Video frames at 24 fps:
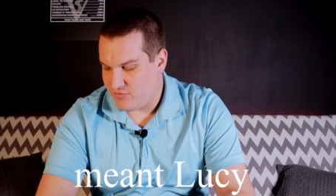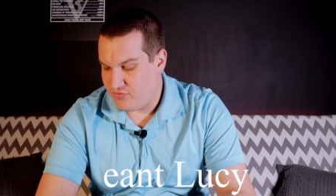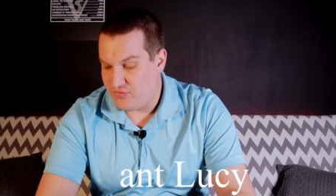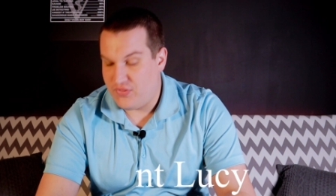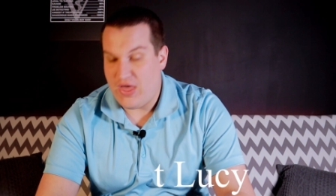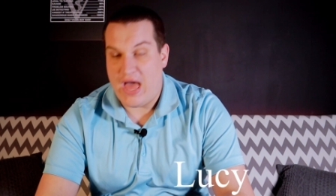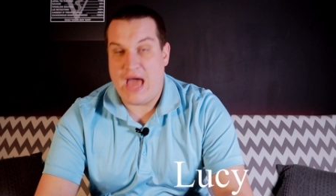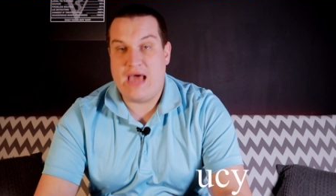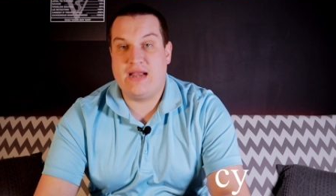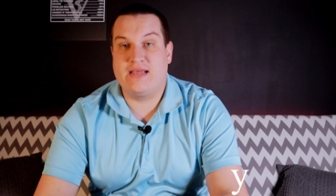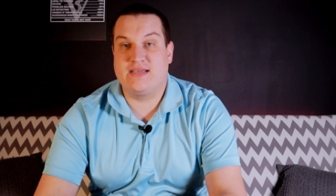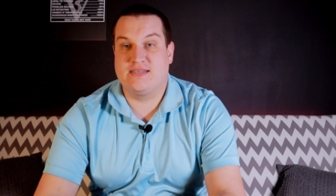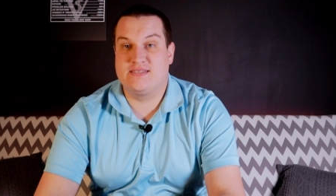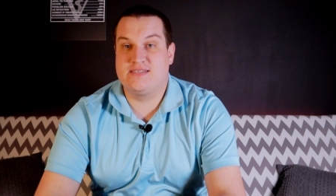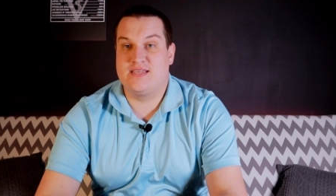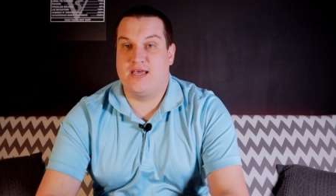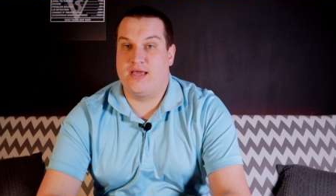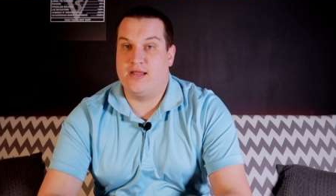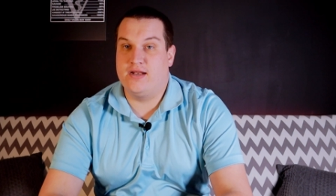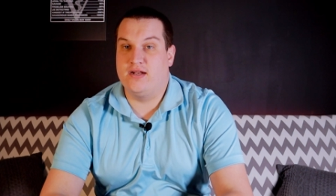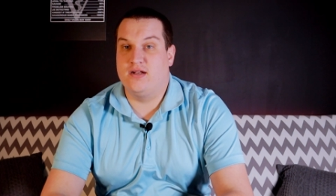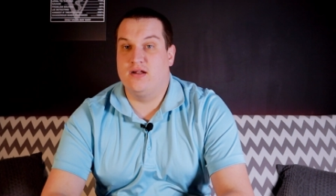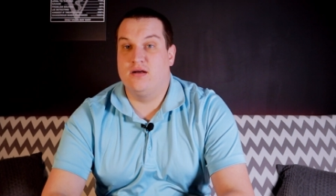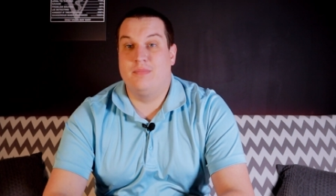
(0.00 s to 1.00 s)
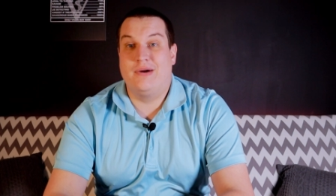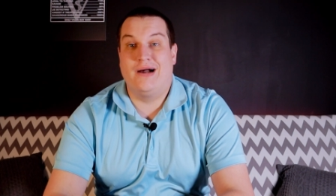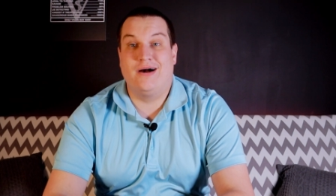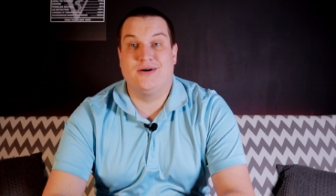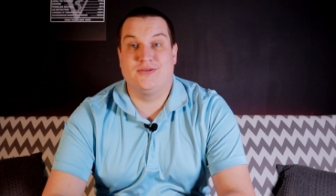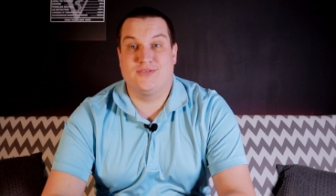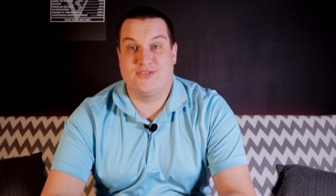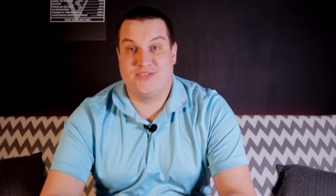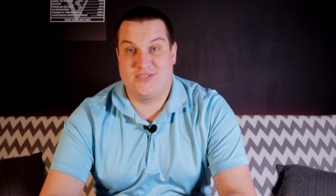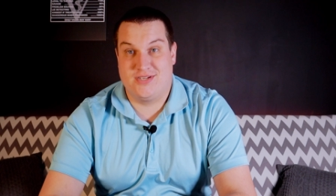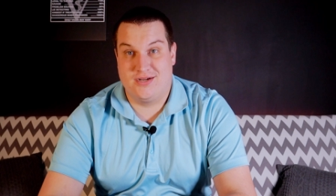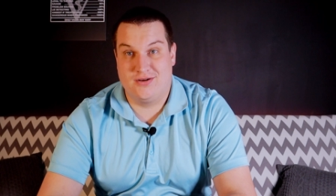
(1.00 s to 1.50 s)
that excited
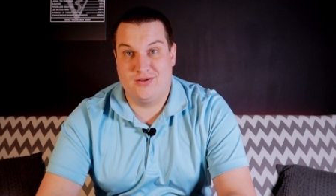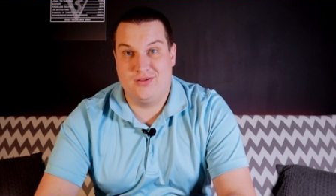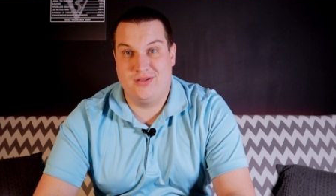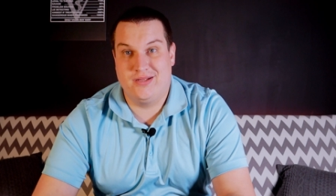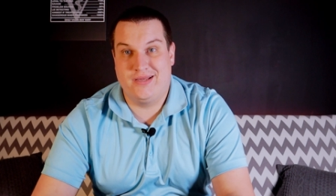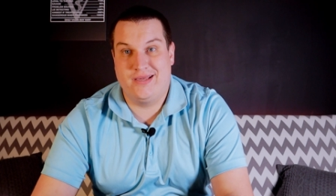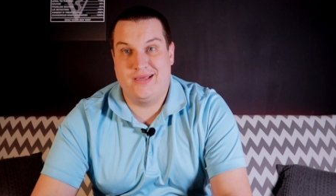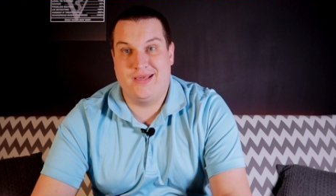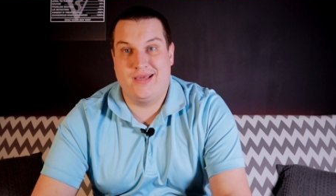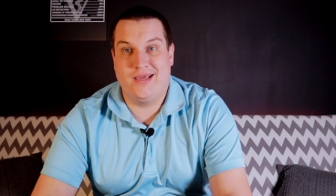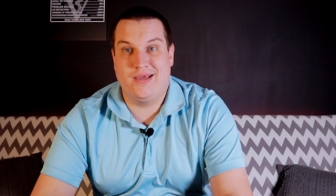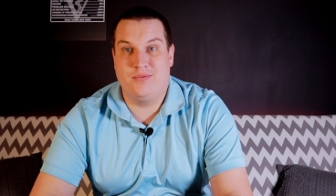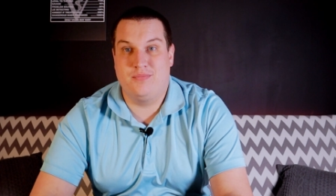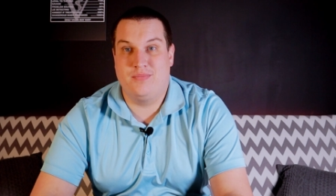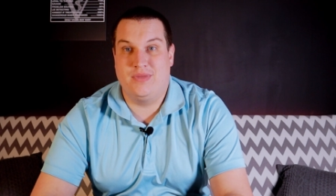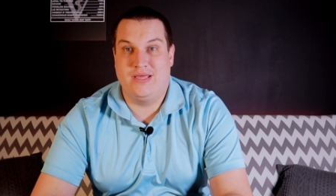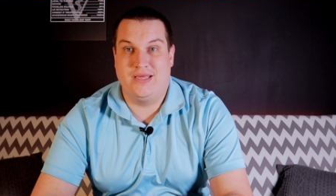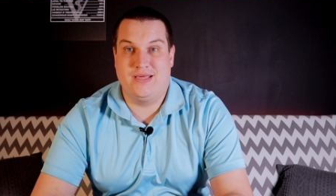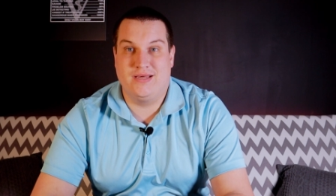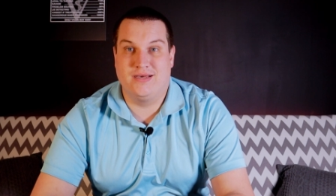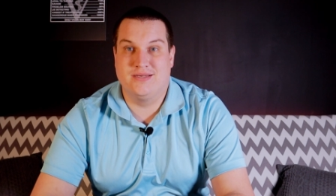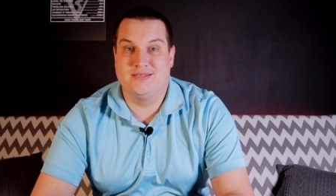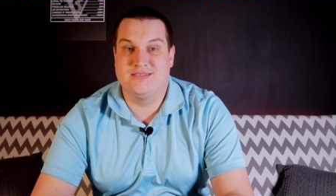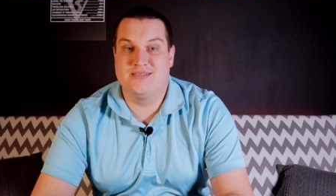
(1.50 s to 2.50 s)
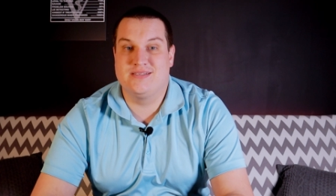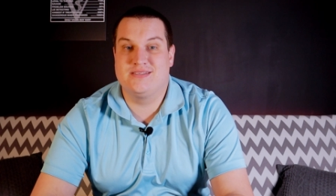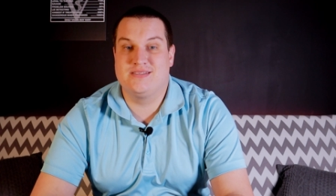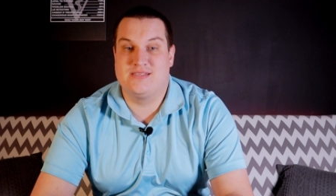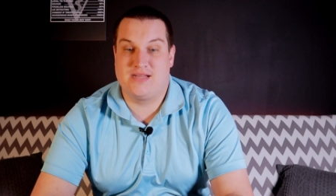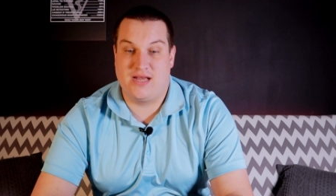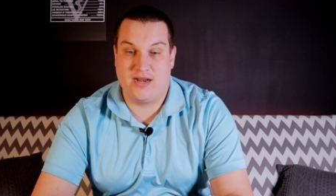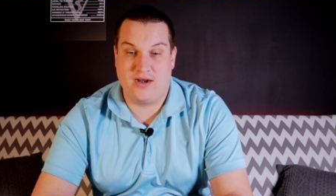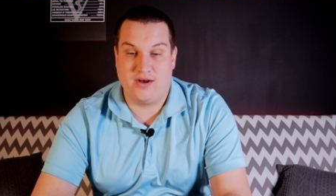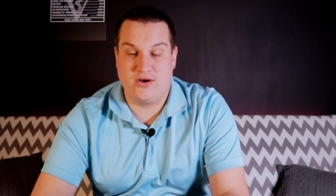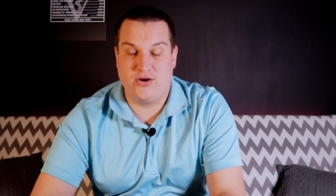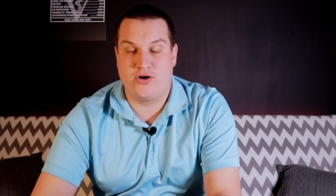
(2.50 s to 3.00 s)
about snuggling because it's
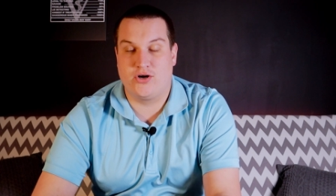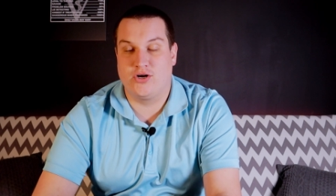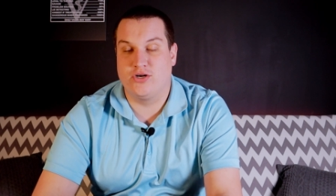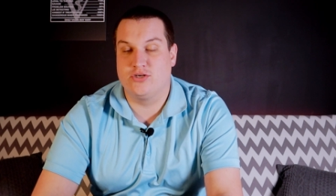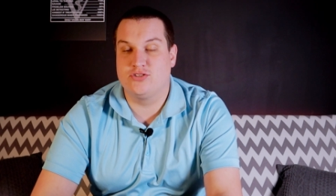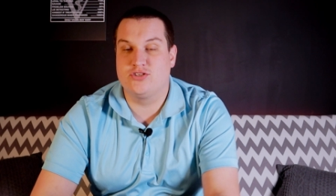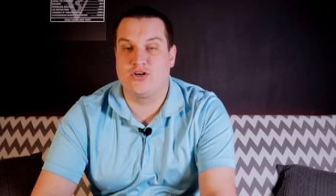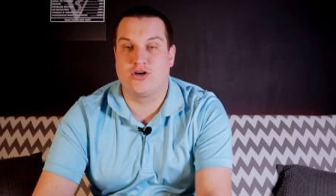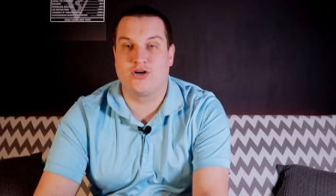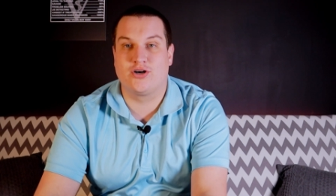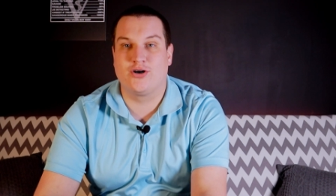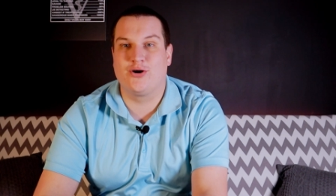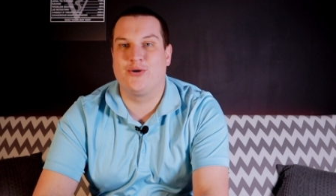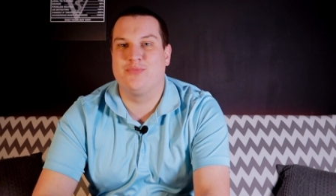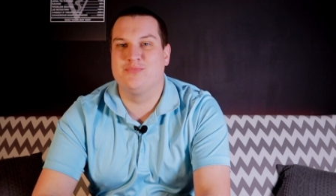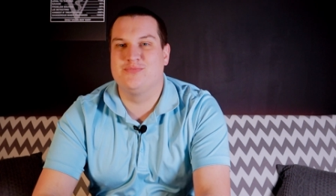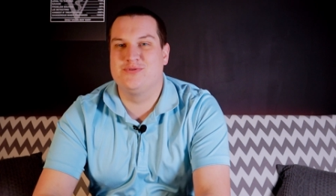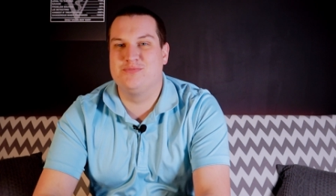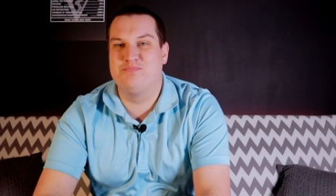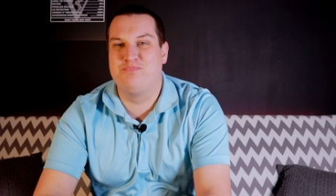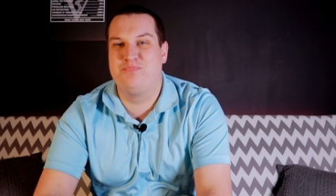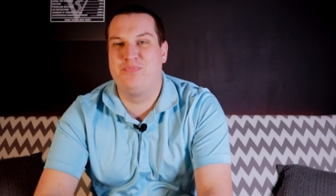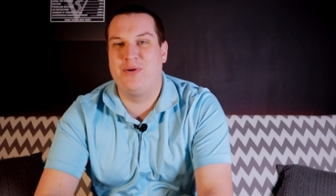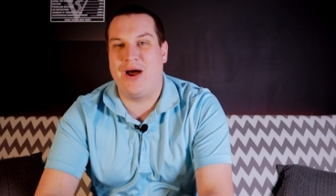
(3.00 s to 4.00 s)
not on her terms,